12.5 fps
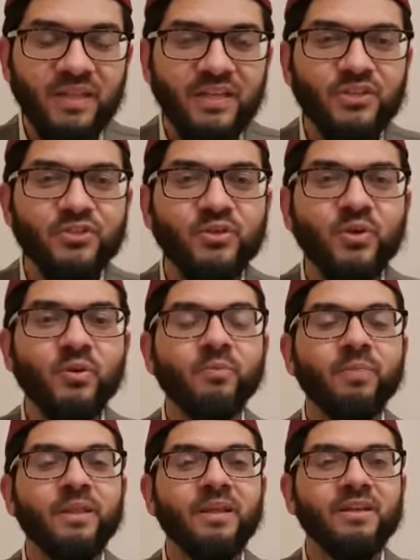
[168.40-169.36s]
So,
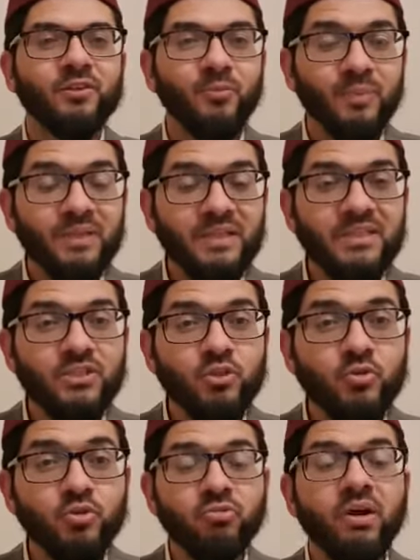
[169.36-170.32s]
you know, please
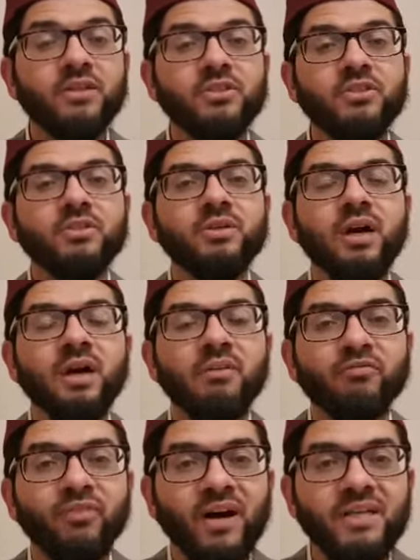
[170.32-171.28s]
do try to
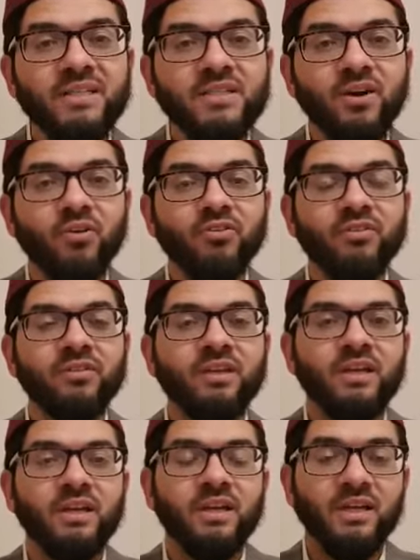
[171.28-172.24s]
fast on
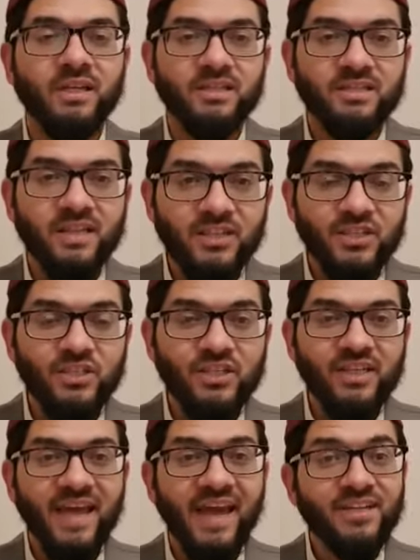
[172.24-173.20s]

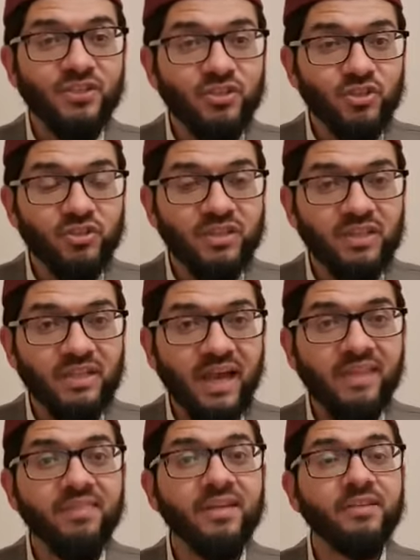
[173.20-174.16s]
Saturday and Sunday.
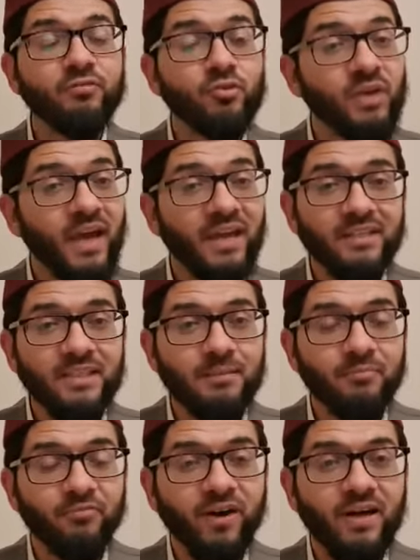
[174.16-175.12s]
And then if you can
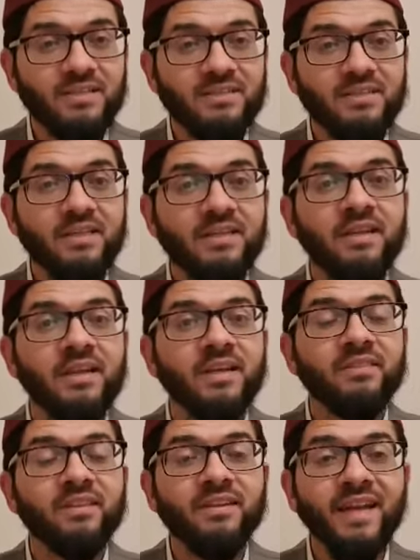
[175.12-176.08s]
keep fast, then
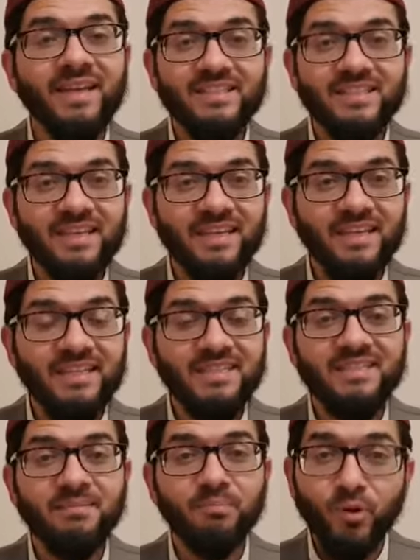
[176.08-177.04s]
the next day is
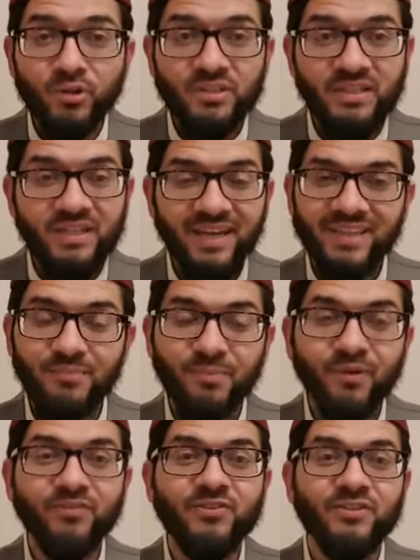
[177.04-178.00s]
the Monday. And the
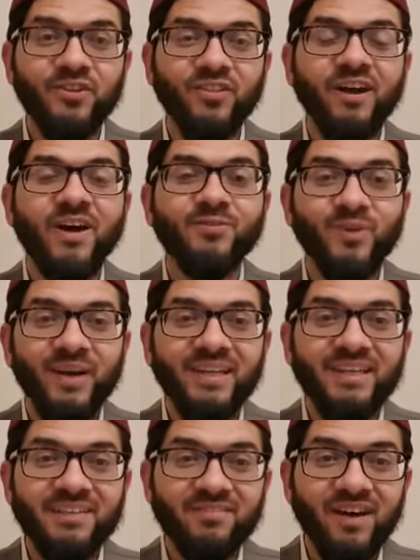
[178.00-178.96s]
Prophet sallallahu
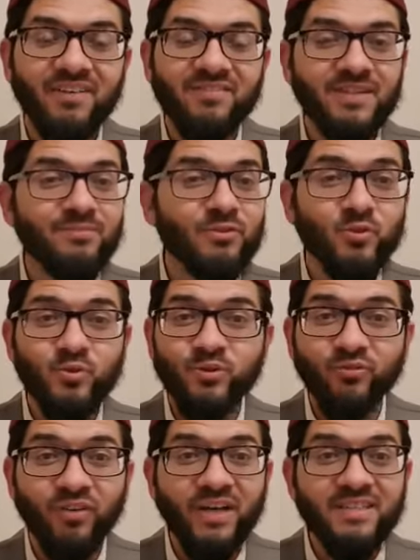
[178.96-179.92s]
alayhi wa sallam used to
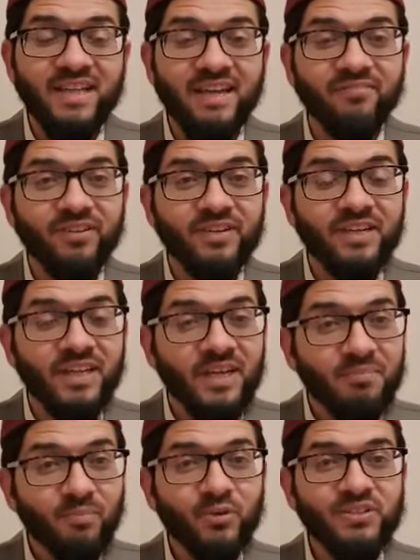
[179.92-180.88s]
fast every
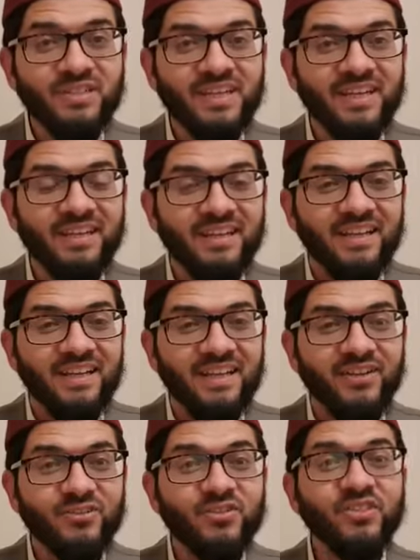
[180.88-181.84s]
Monday, you
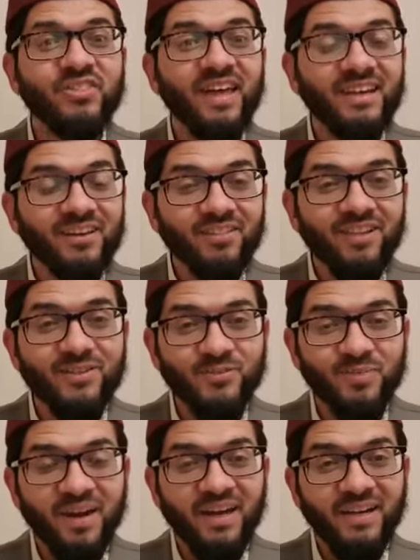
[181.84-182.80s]
know, to thank Allah
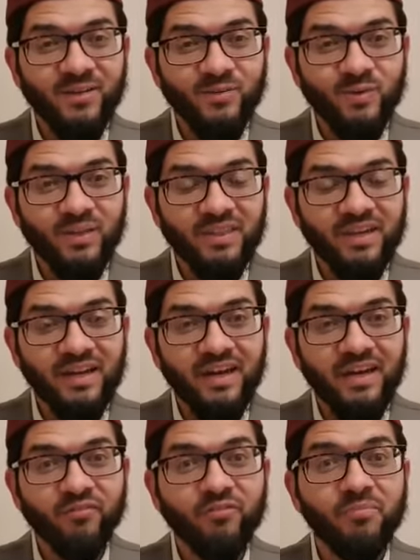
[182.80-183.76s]
subhanahu wa
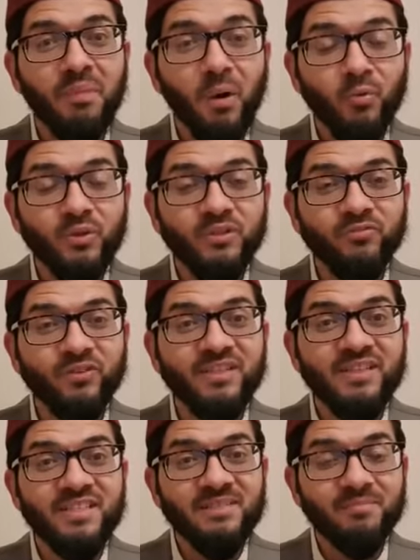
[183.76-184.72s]
ta'ala for Mawlid, for
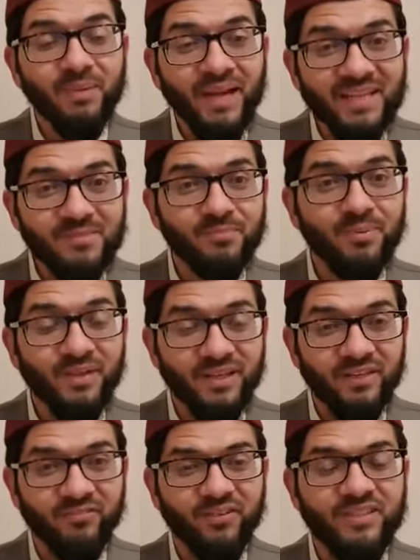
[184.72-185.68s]
his blessed
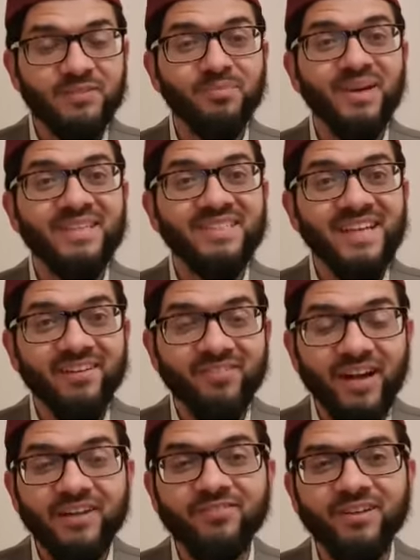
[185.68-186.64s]
birth, for his blessed
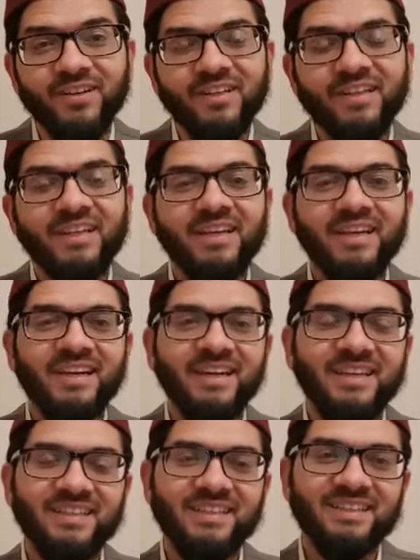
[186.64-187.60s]
arrival
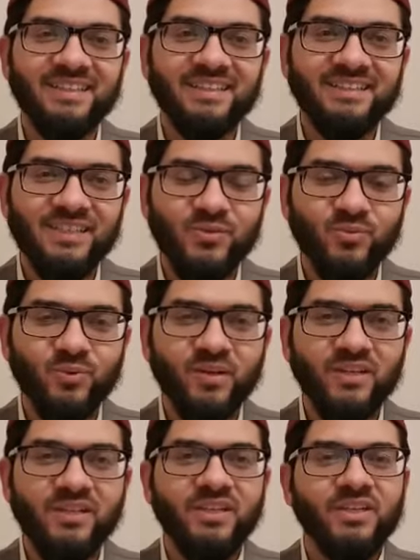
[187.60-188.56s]
in this
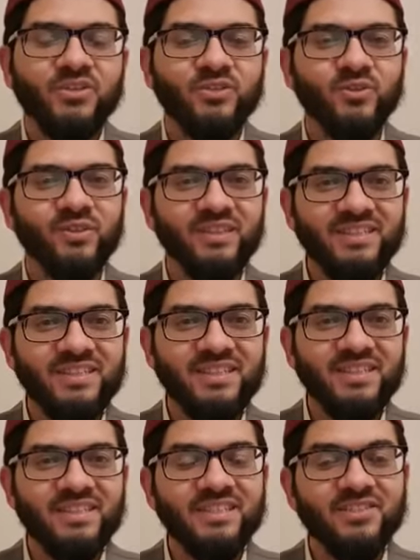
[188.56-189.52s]
world. So this
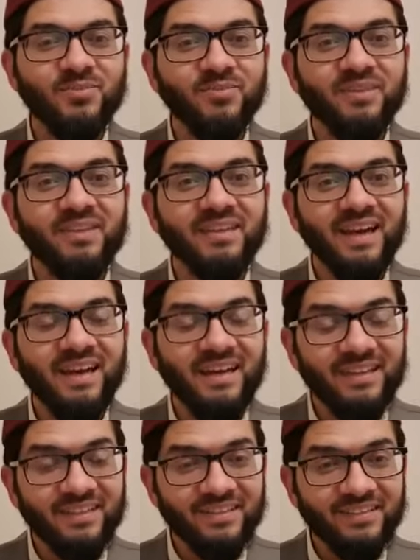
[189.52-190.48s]
is something
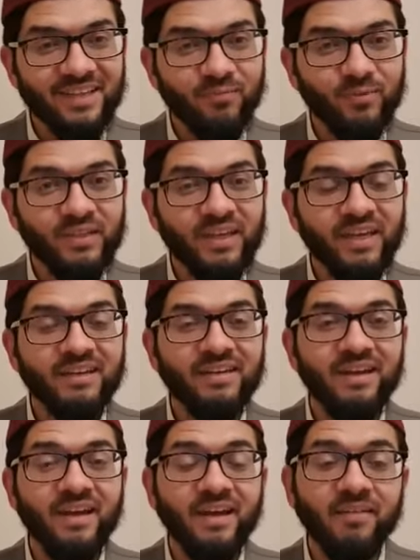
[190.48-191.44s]
now that we
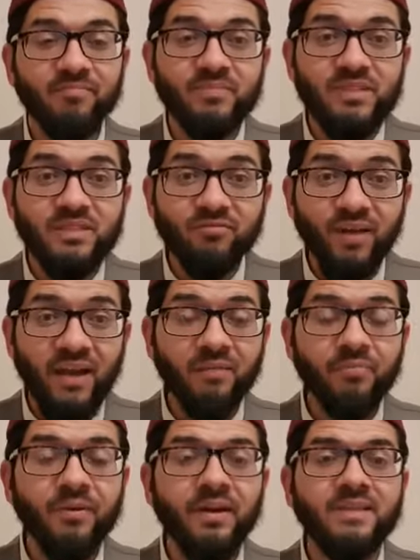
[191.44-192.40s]
can
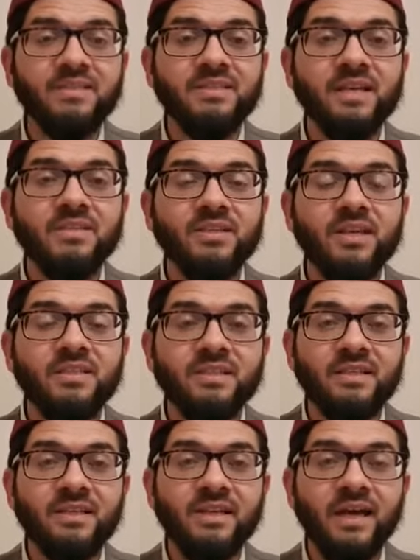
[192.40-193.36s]
develop as
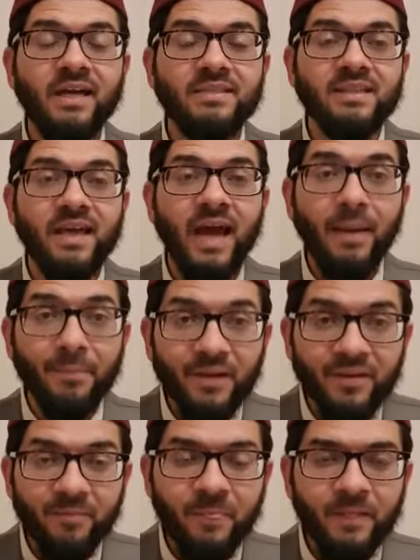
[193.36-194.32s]
a
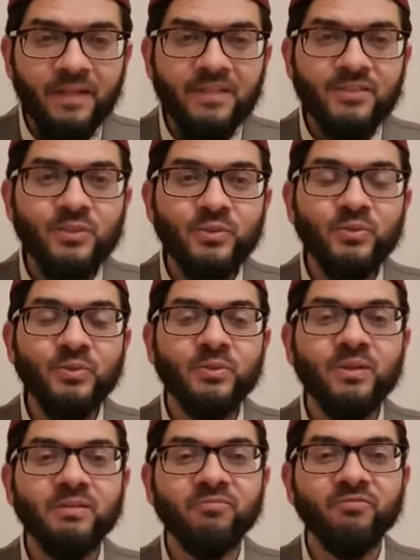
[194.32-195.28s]
habit,
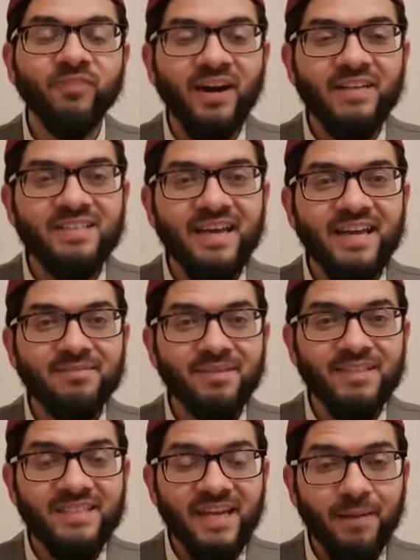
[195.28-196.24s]
to fast as
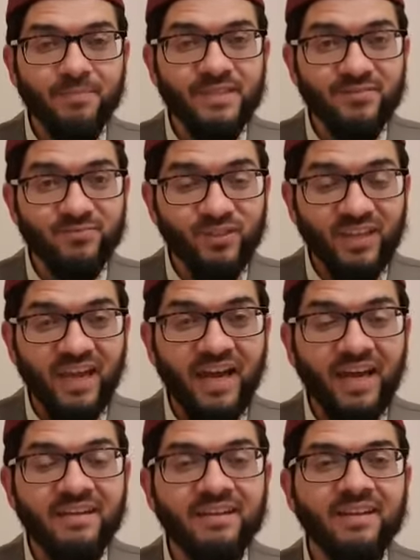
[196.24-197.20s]
many times as we
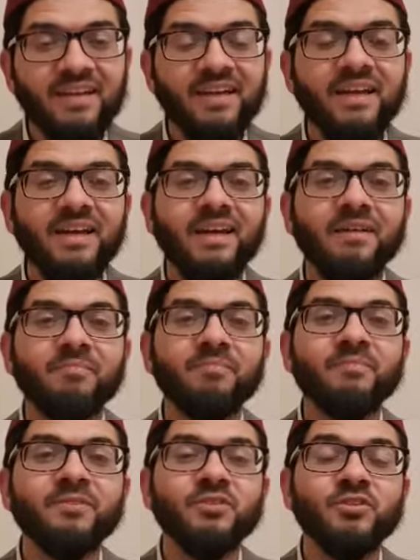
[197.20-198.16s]
can
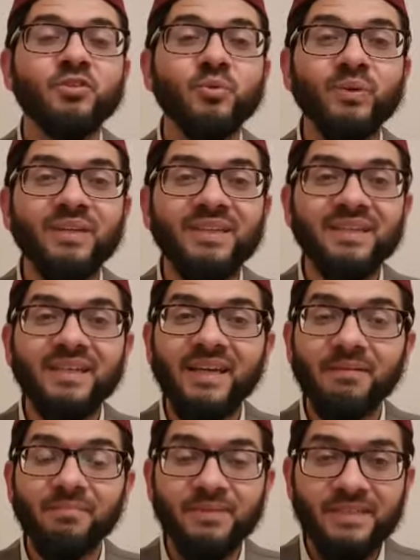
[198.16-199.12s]
during
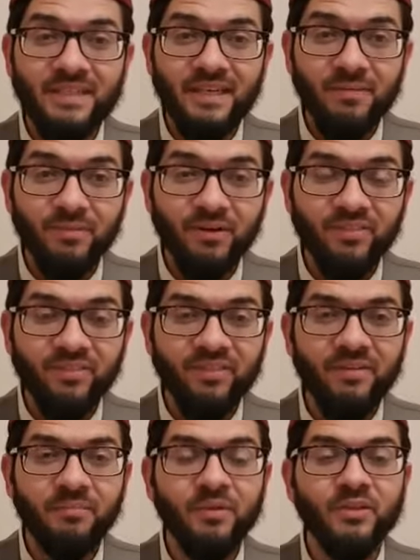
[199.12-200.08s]
a particular month,
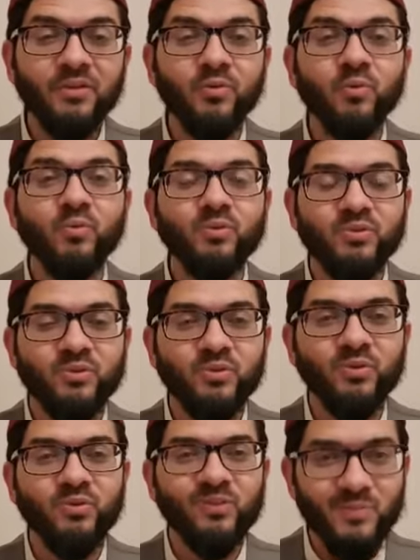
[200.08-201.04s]
but then also
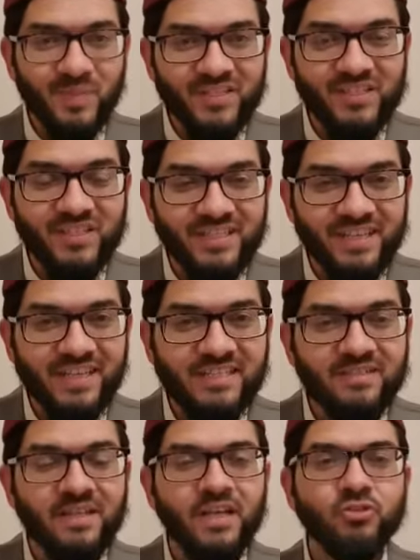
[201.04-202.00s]
on special
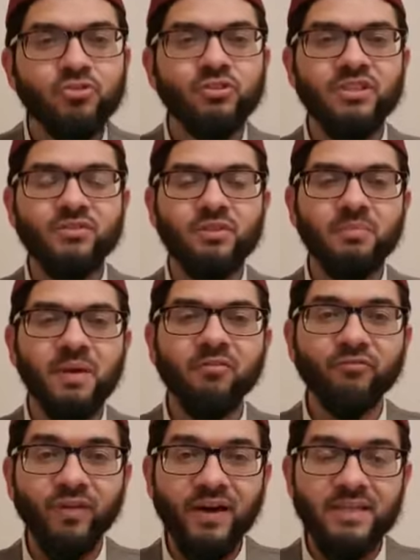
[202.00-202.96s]
days. So this is about
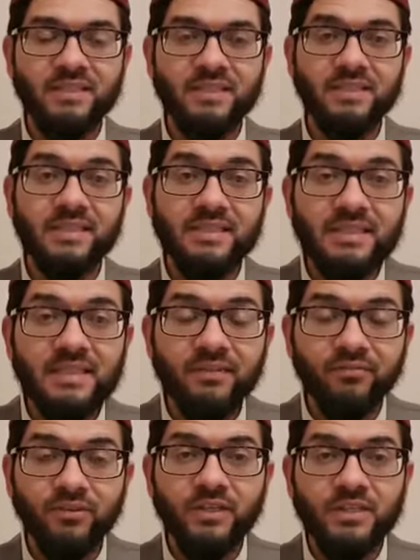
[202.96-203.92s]
fasting and the
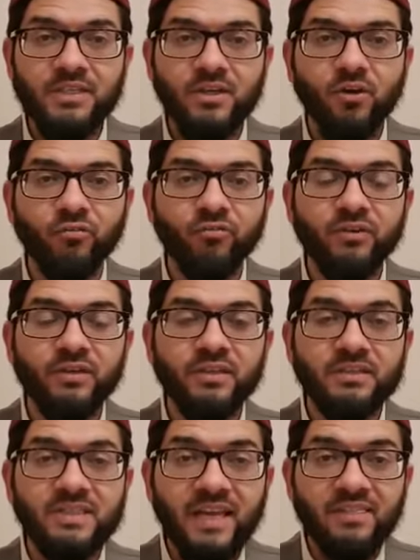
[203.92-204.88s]
significance of
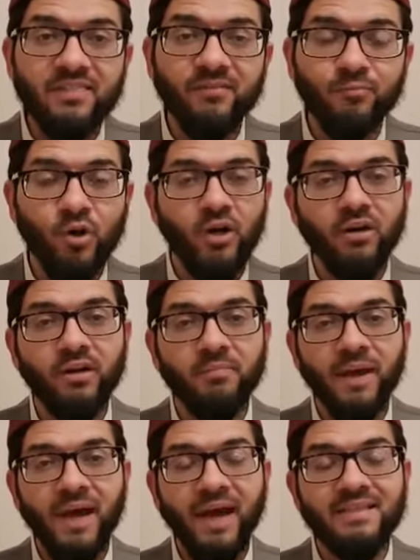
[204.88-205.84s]
10th of Muharram
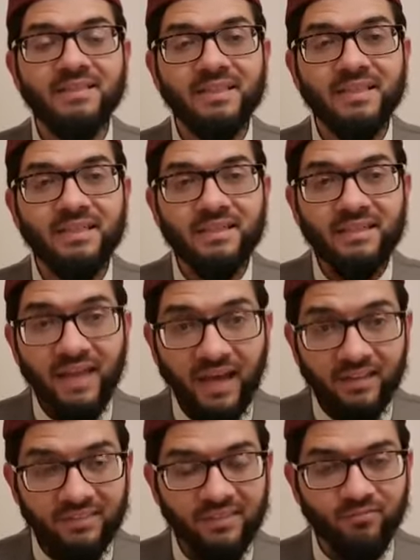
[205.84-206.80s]
and the
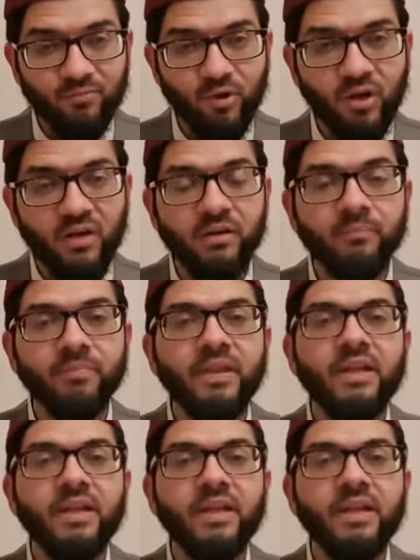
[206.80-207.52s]
9th of Muharram.